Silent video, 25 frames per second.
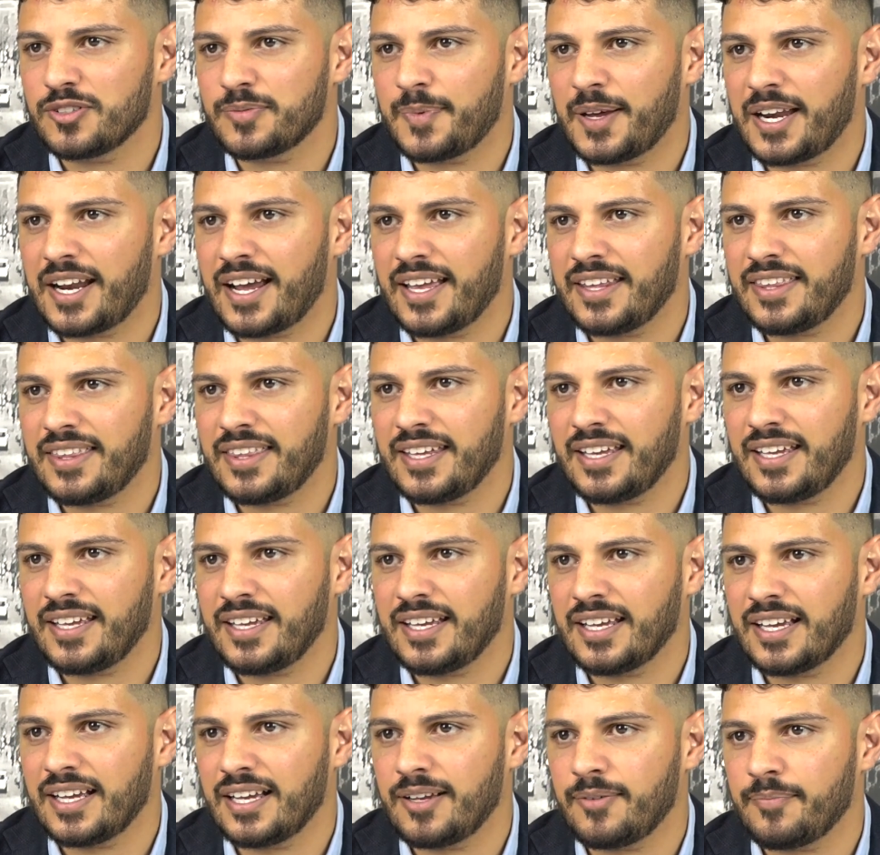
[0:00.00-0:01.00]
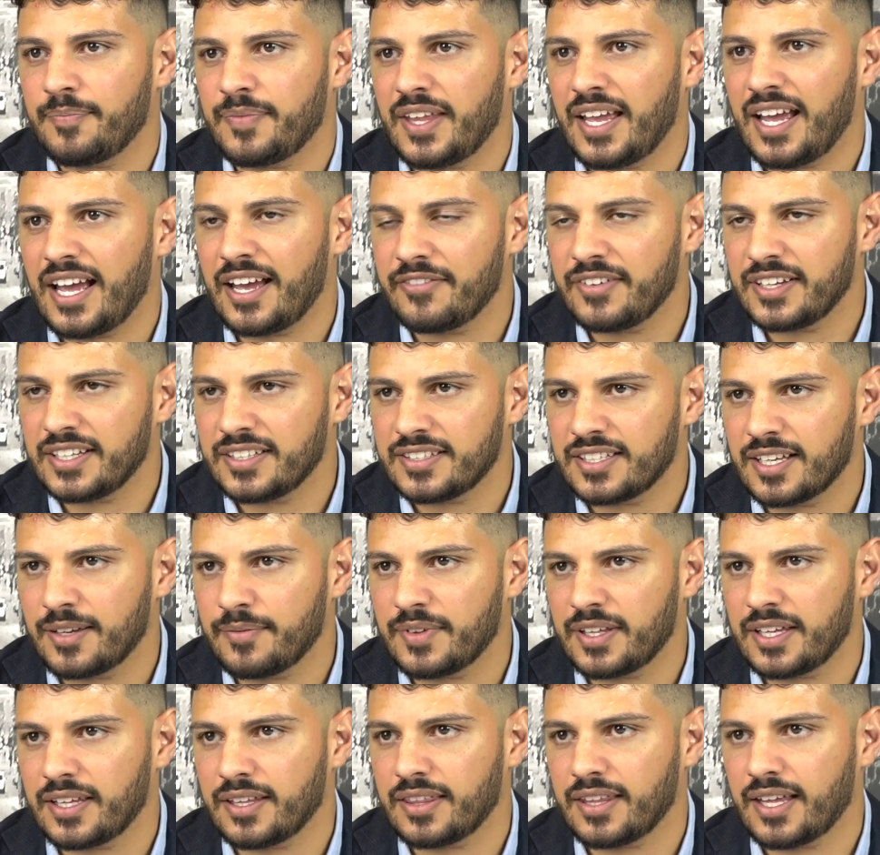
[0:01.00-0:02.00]
But I think having
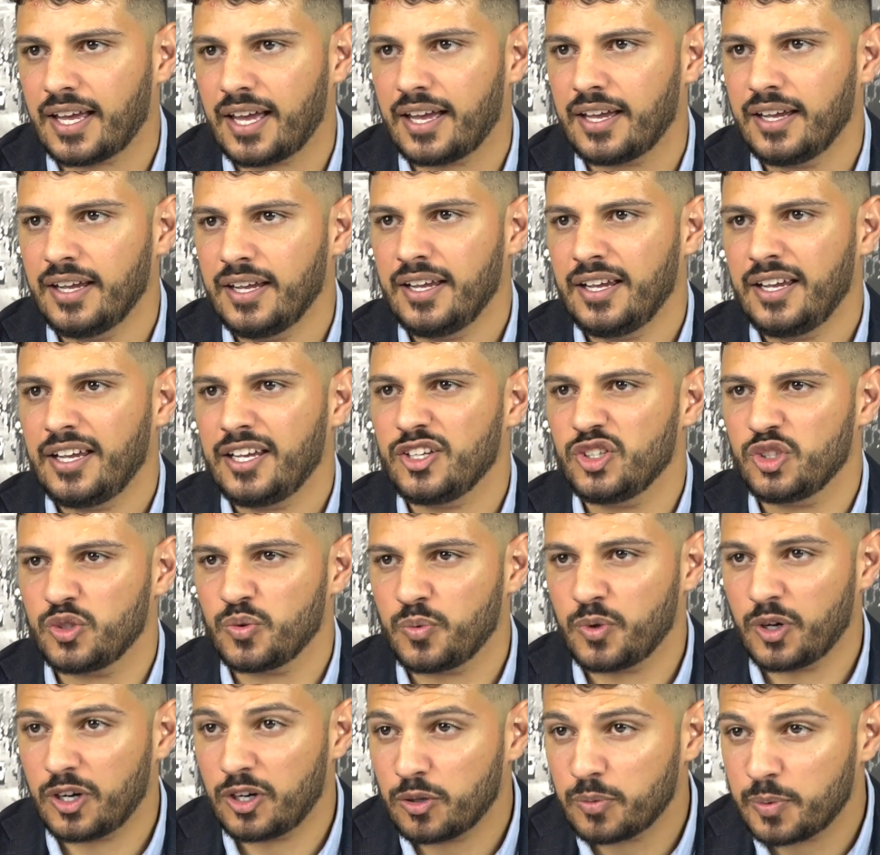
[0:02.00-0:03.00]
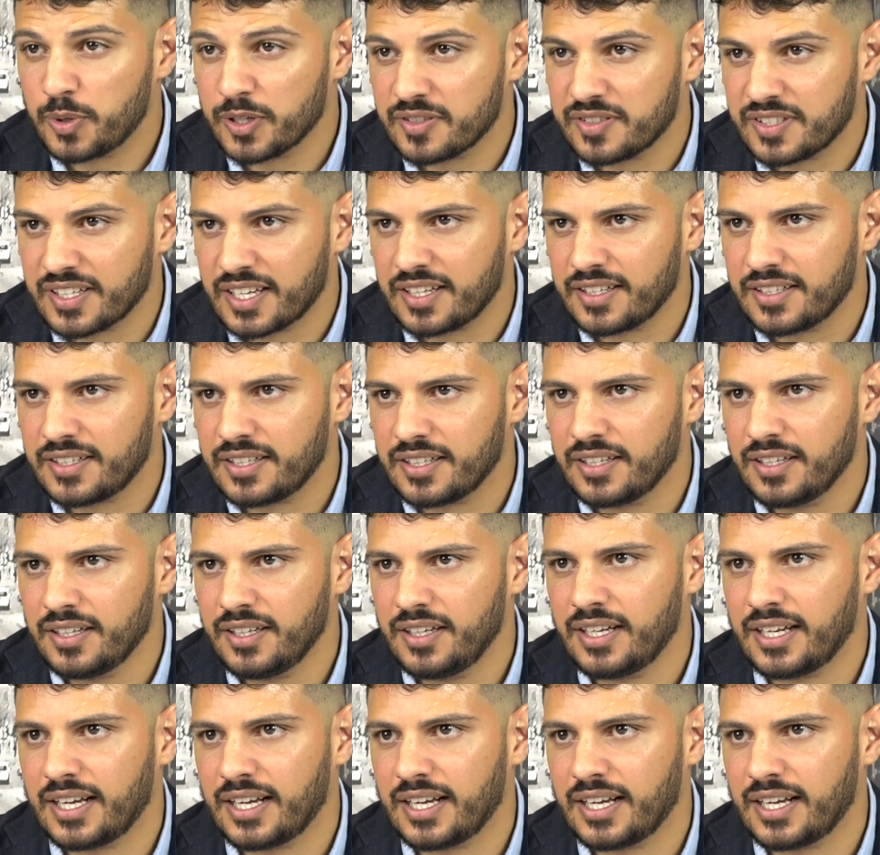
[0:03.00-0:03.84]
something that is well presented,